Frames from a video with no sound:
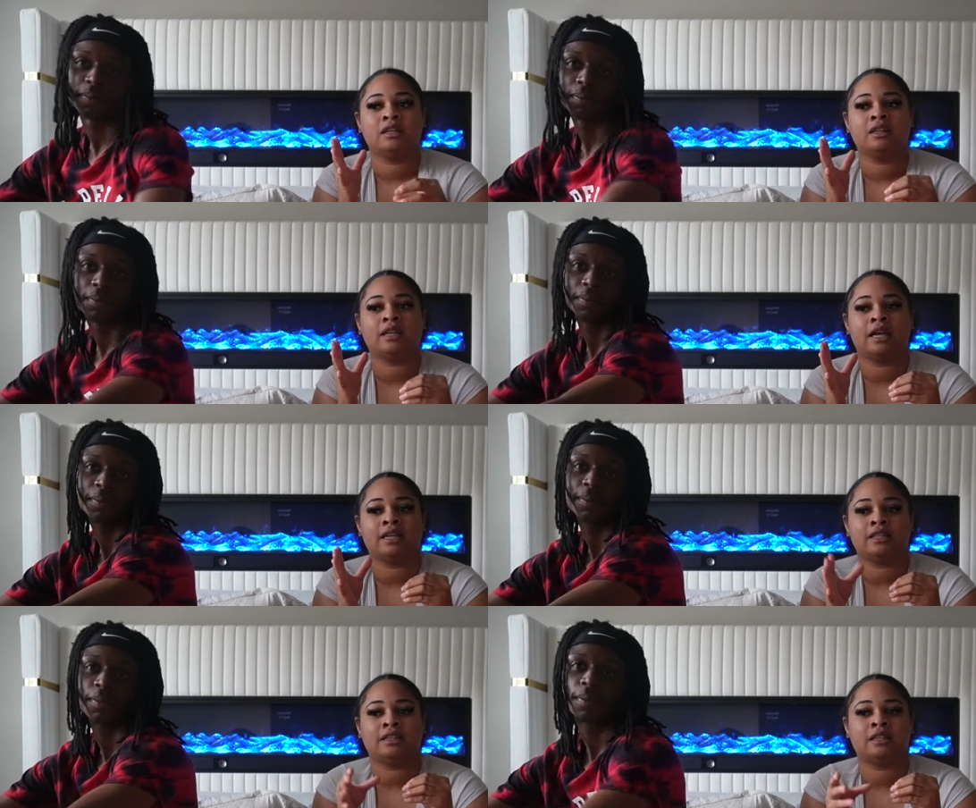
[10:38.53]

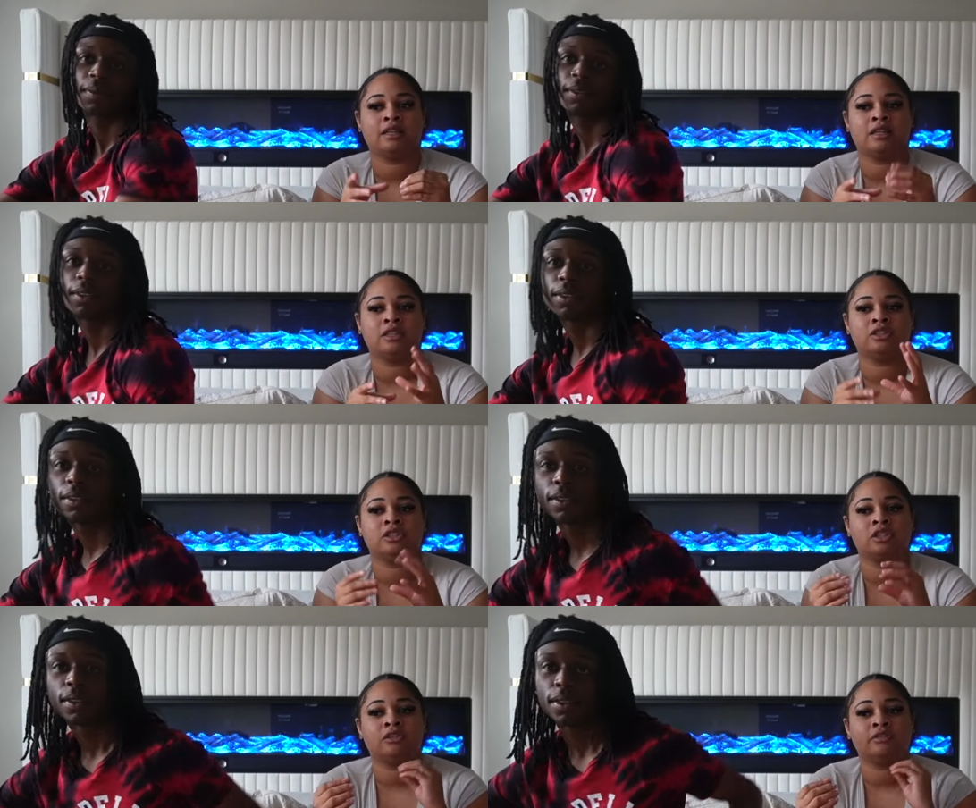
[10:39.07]
Speaker 1: like the
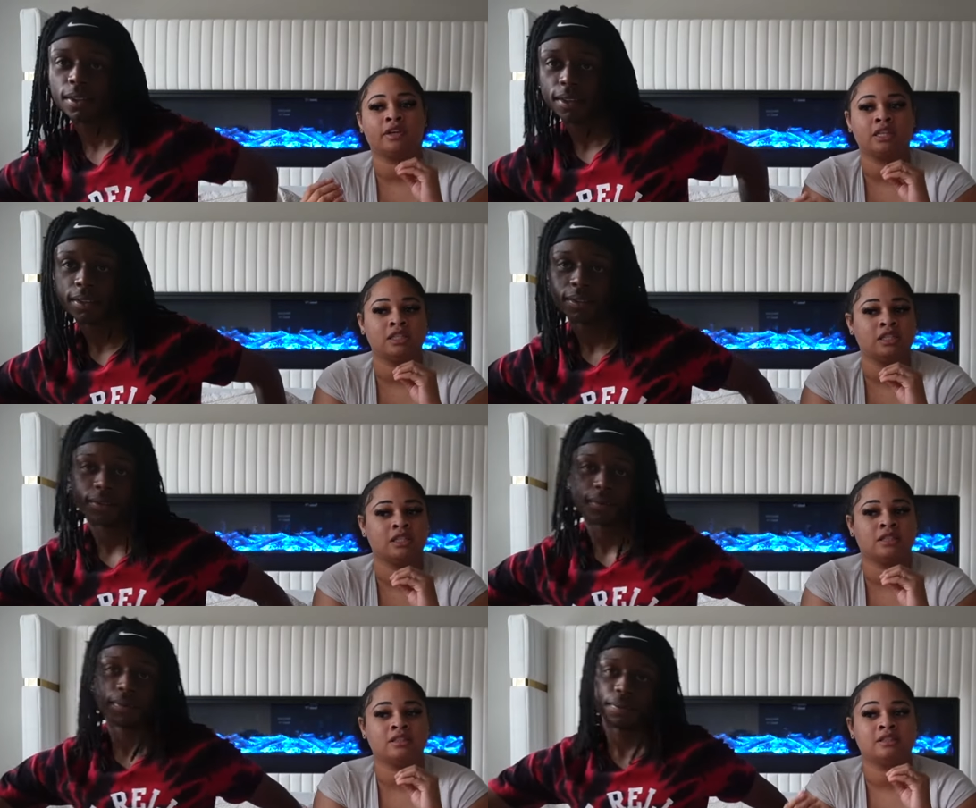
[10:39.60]

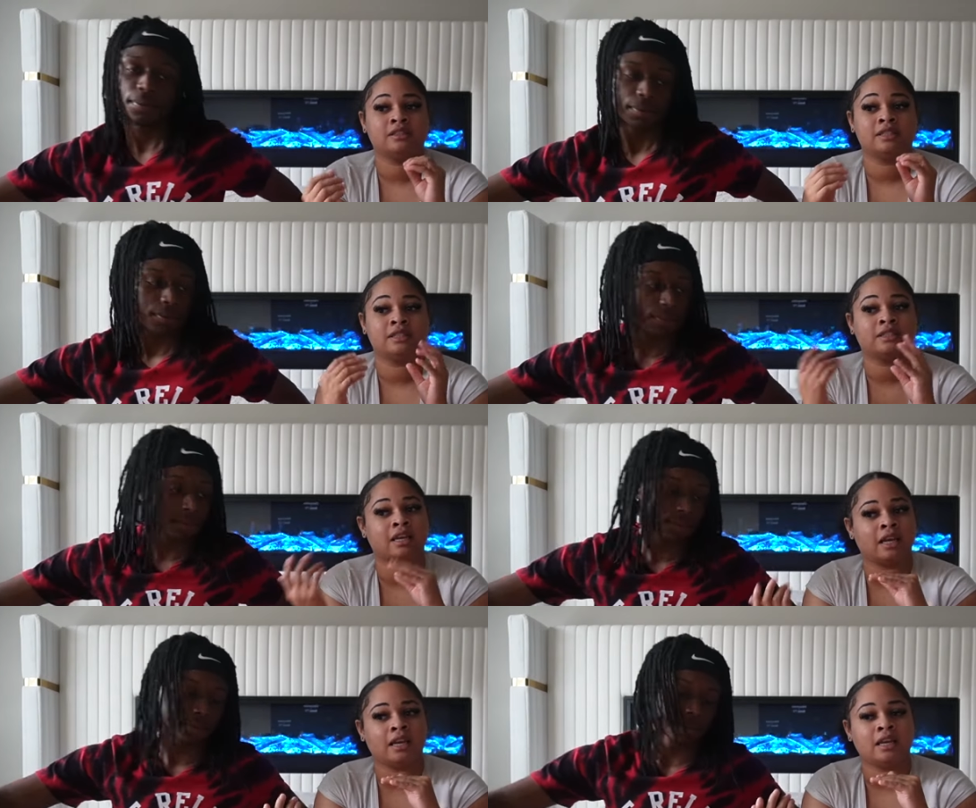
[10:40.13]
generation
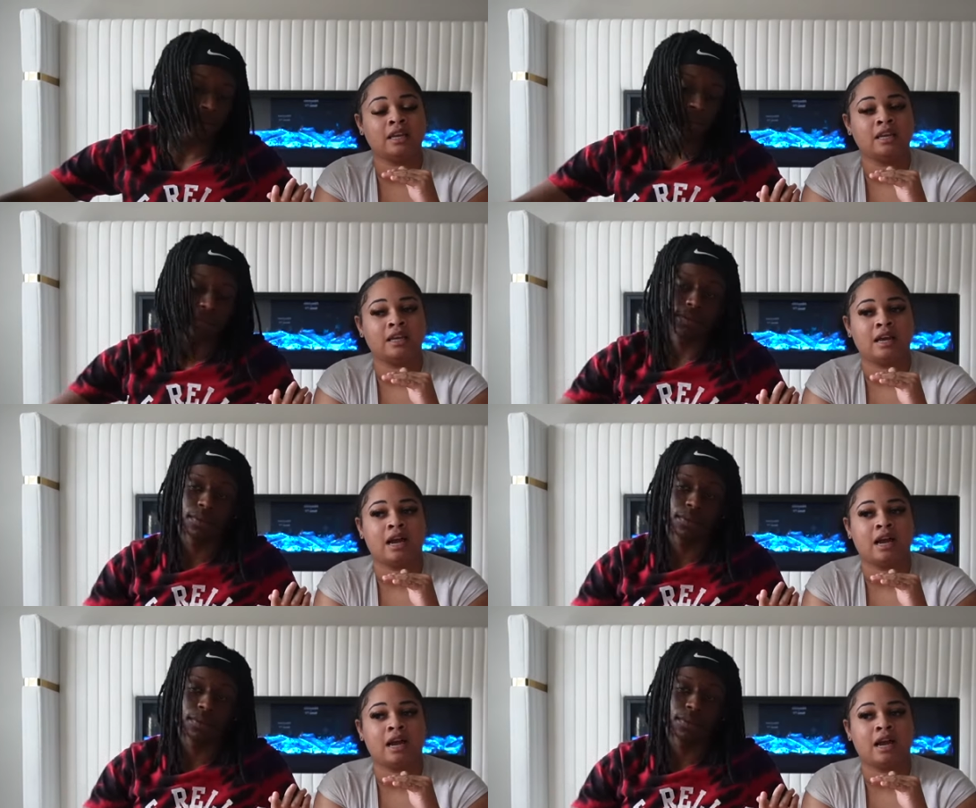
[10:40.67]
today.